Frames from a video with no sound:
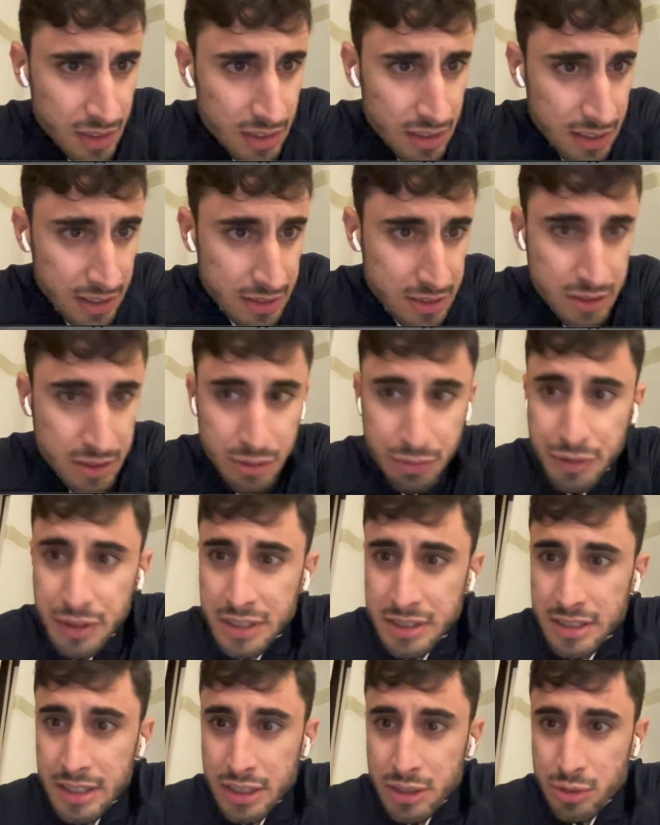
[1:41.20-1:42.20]
It's the
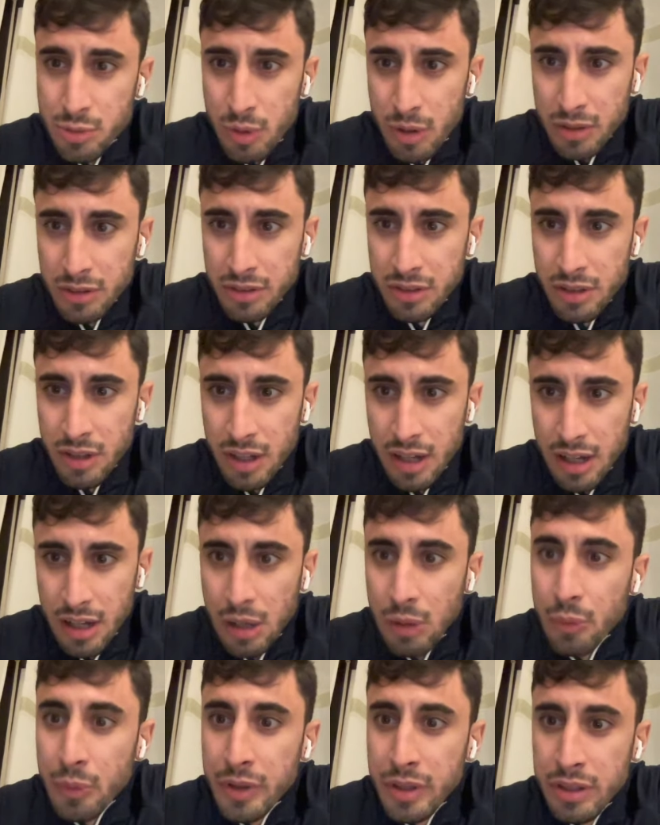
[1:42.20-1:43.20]
V6 one.
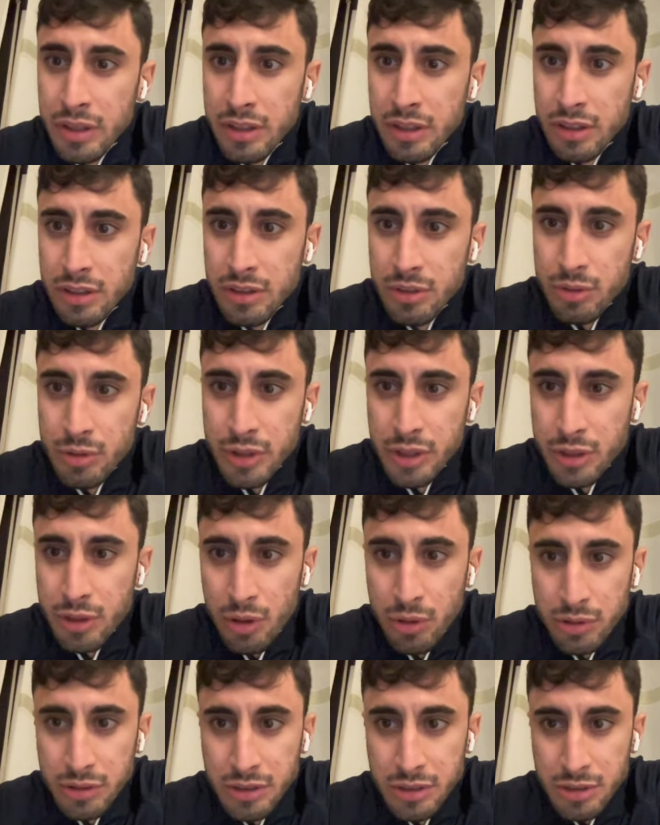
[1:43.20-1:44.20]
We
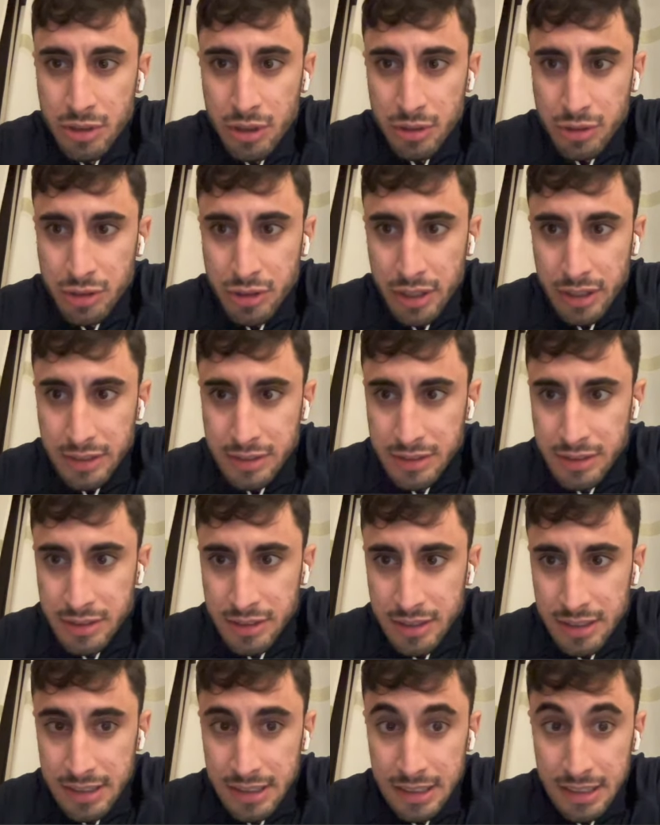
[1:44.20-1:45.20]
rewrote these contracts
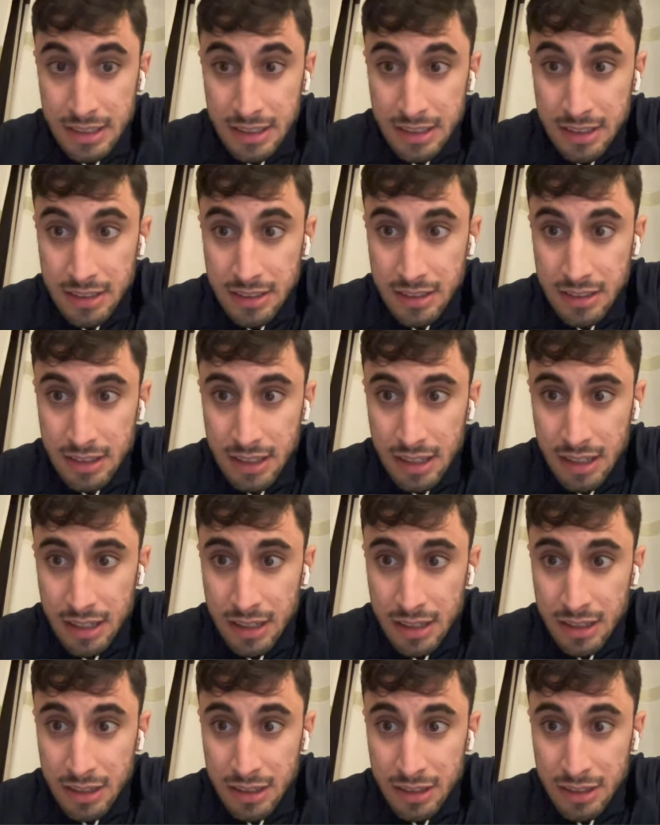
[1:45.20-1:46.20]

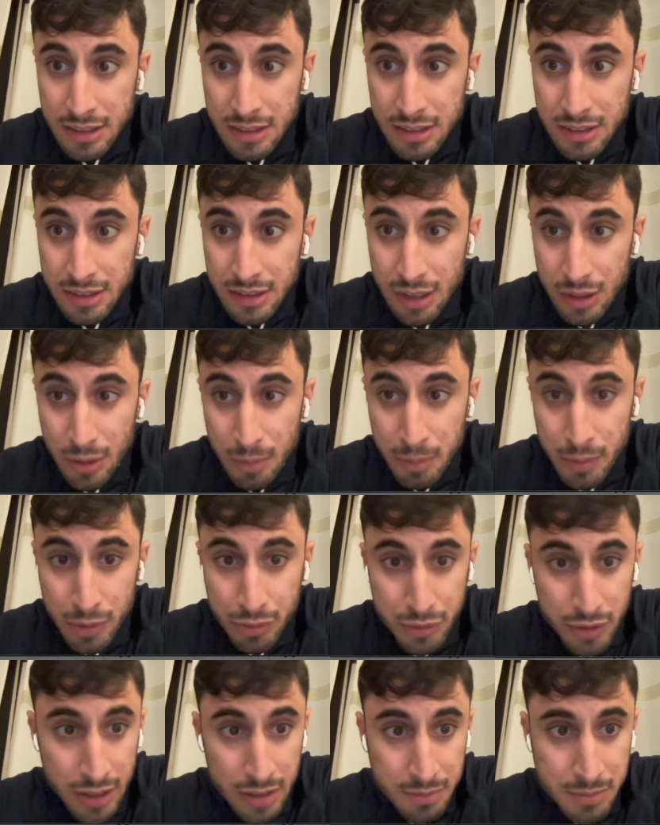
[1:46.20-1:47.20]
a couple
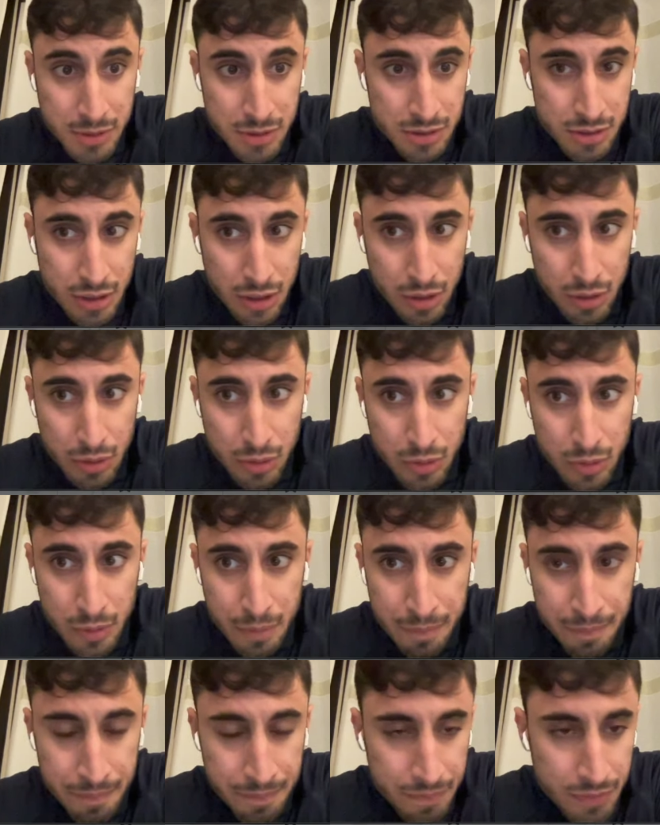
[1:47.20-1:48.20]
of times, so
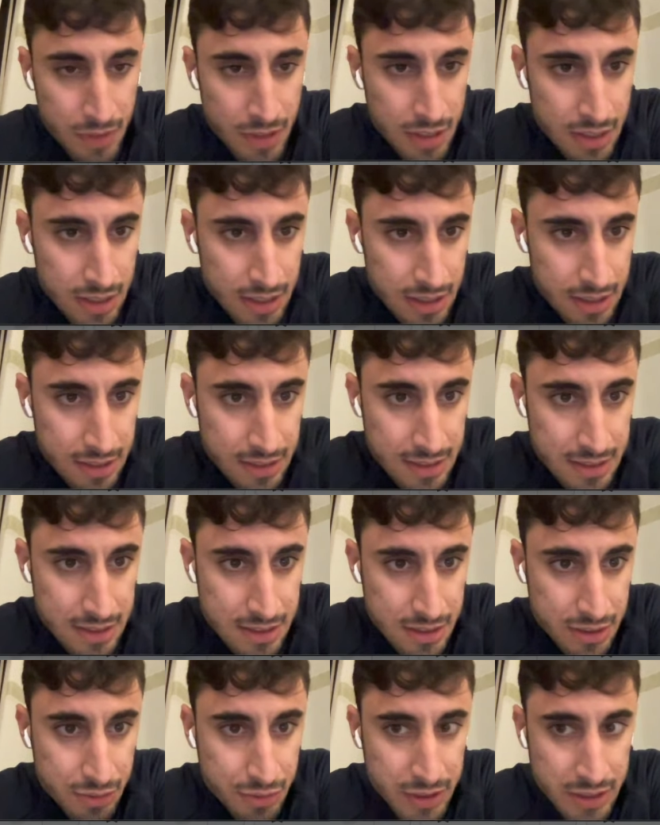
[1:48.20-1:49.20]
this
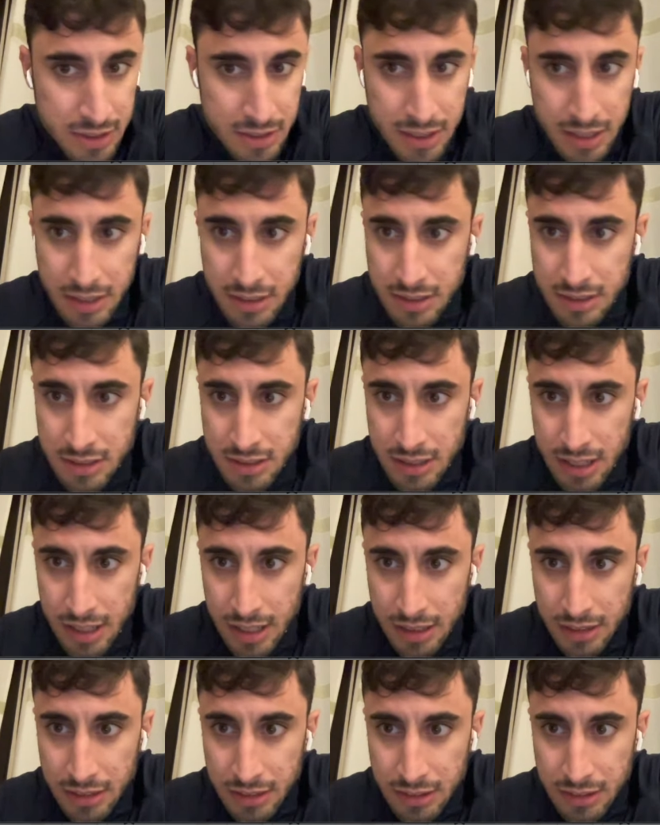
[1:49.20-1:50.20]
is V6,
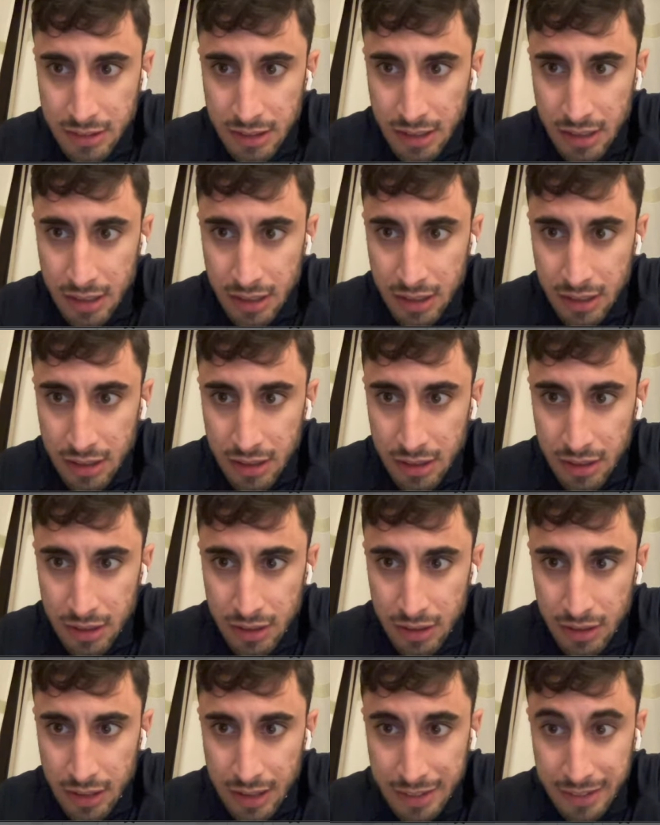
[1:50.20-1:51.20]
and
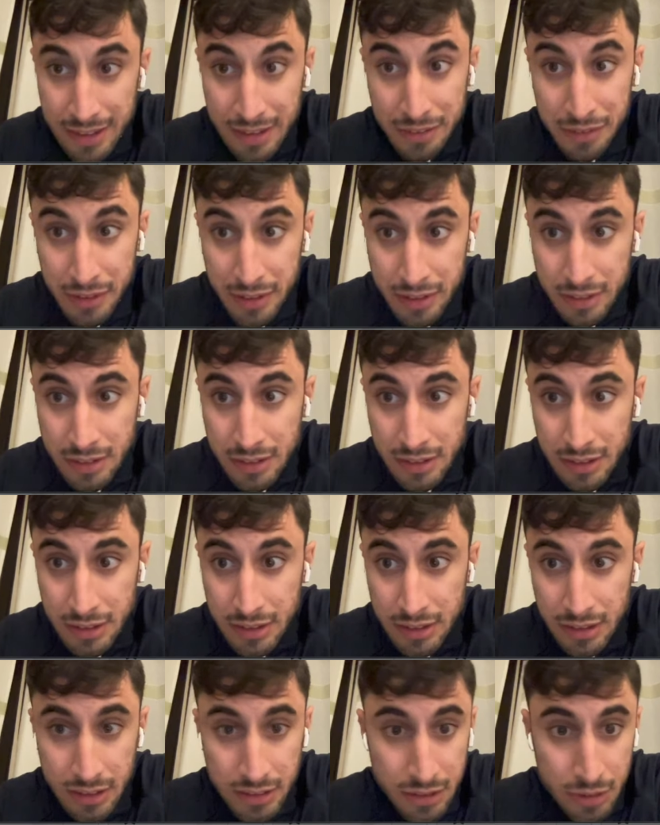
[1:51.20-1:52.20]
I think
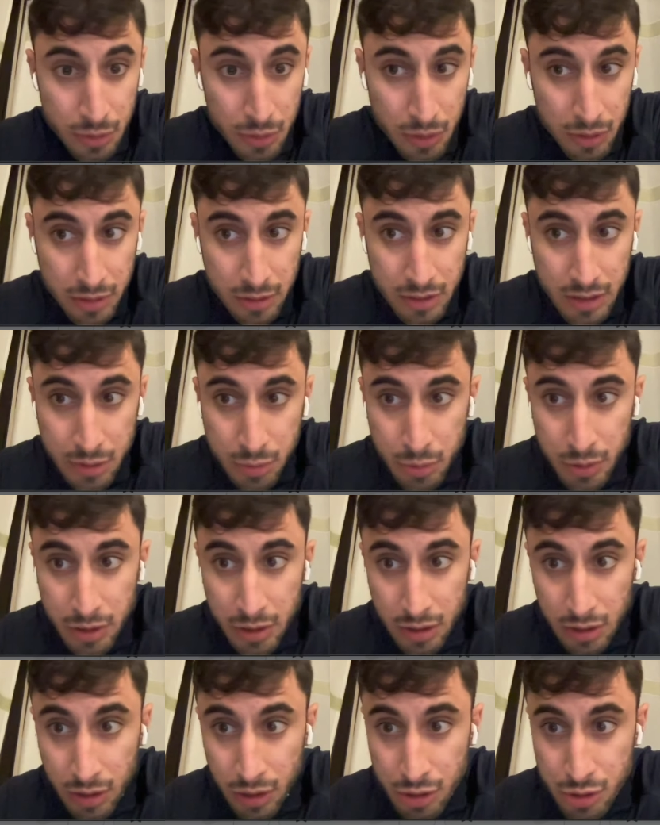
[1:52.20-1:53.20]
the one that we're
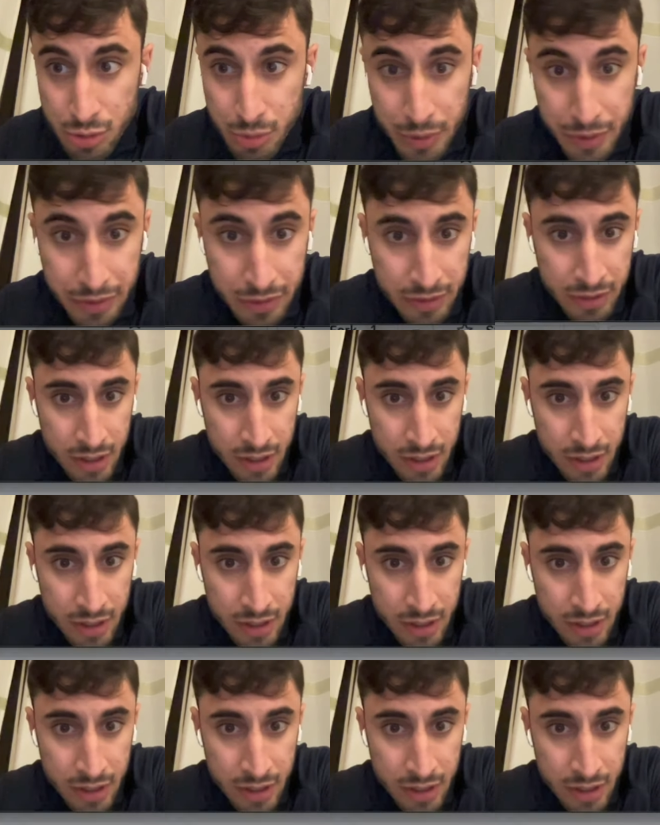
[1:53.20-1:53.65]
gonna launch with.